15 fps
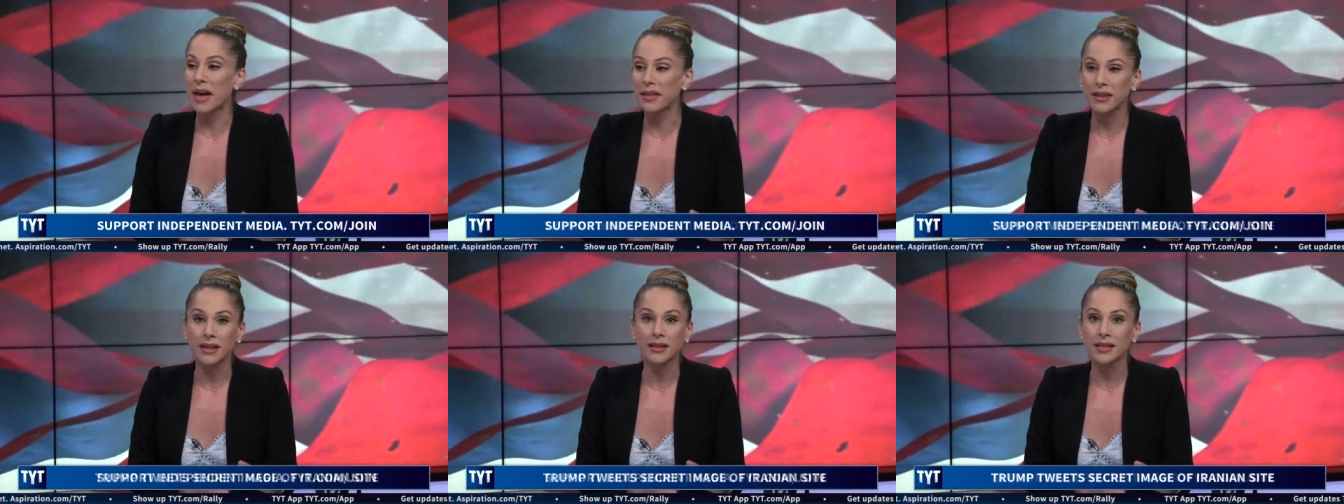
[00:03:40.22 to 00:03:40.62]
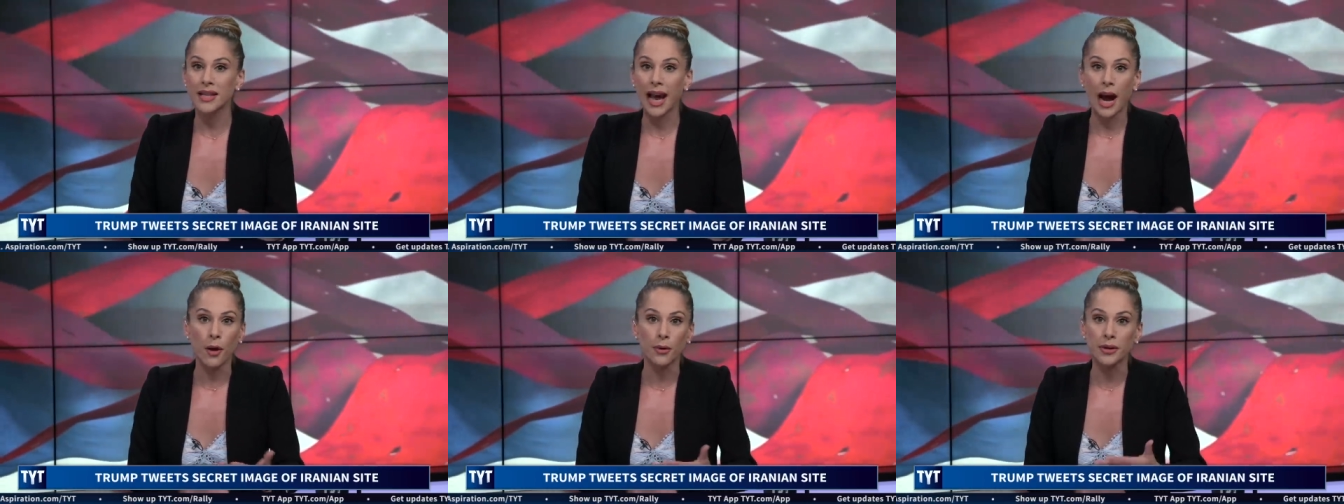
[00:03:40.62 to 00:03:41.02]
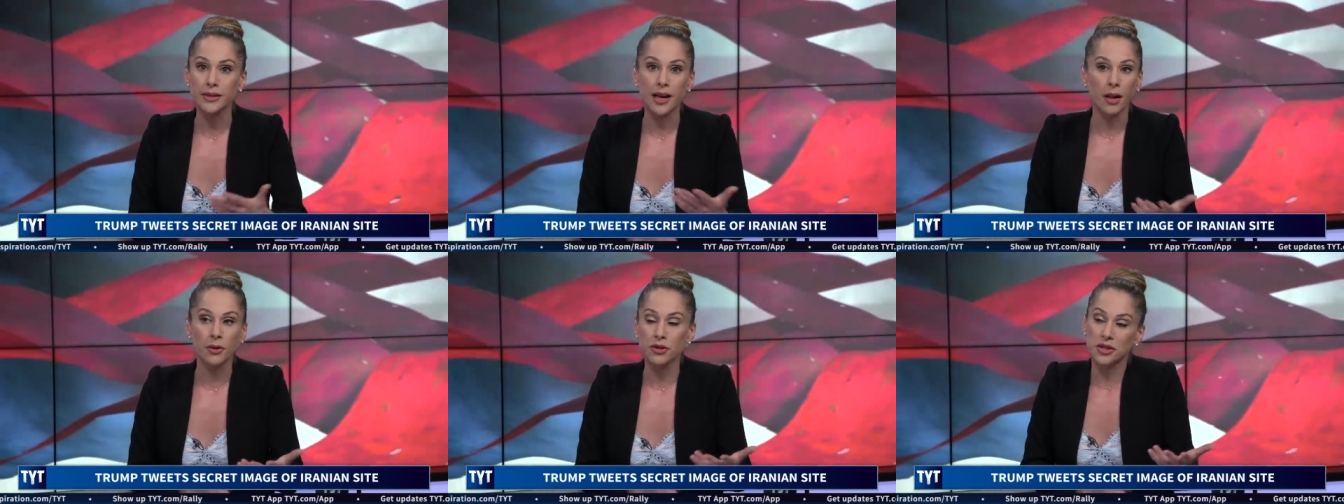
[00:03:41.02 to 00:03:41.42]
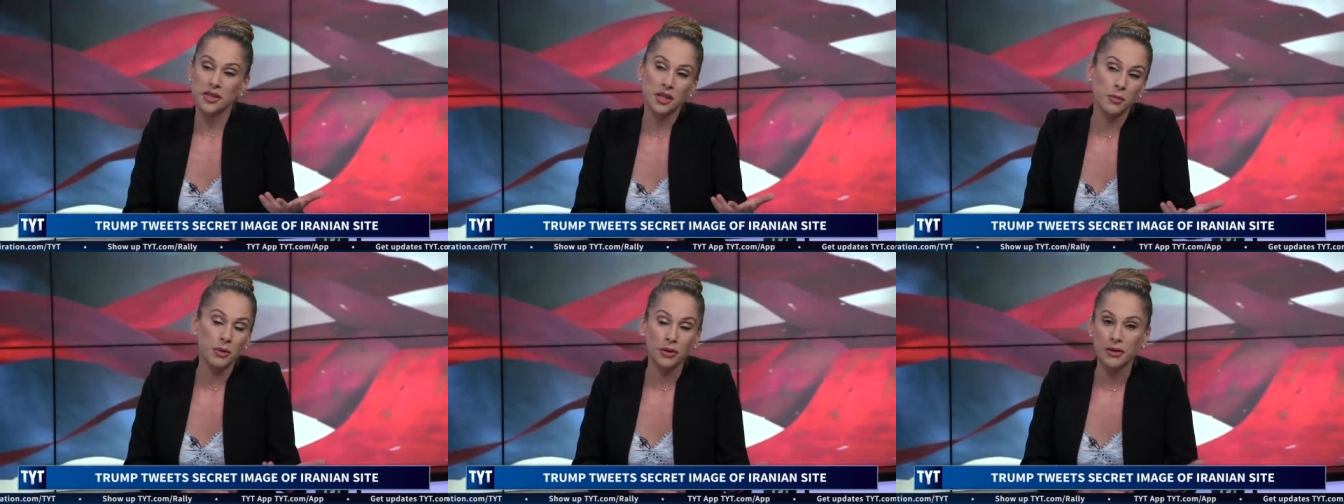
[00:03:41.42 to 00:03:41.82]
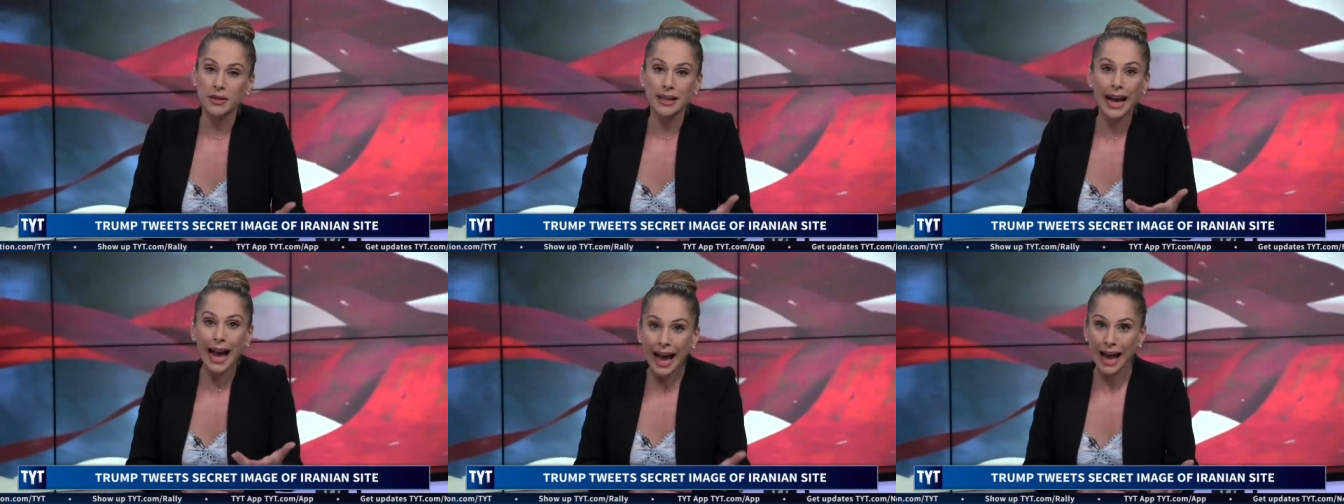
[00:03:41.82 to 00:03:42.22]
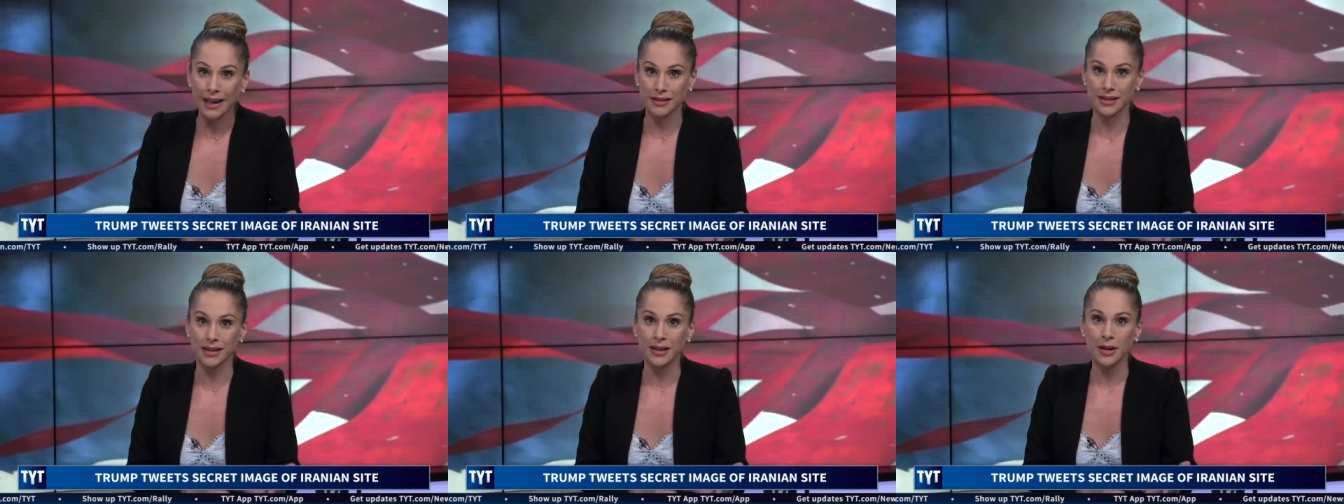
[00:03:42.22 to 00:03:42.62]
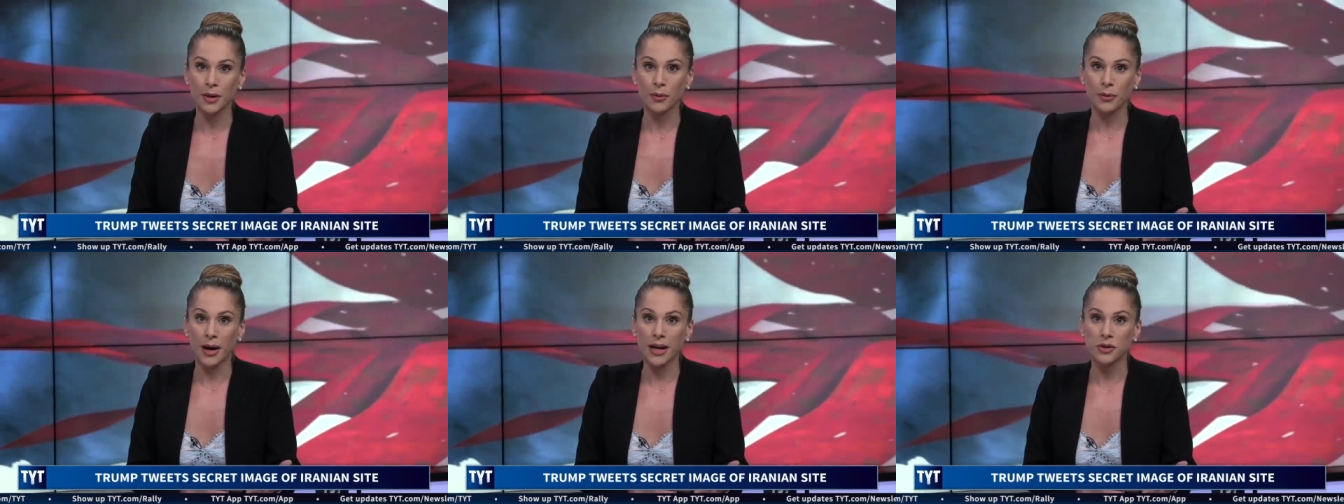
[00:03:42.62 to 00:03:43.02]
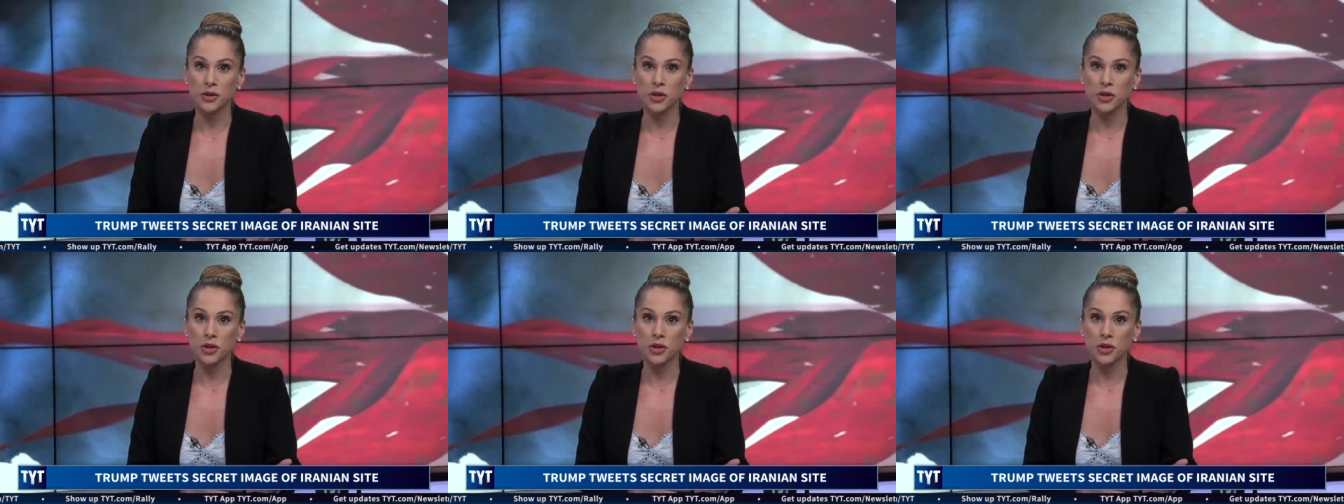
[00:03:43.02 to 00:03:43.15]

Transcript: methods our intelligence community has, right?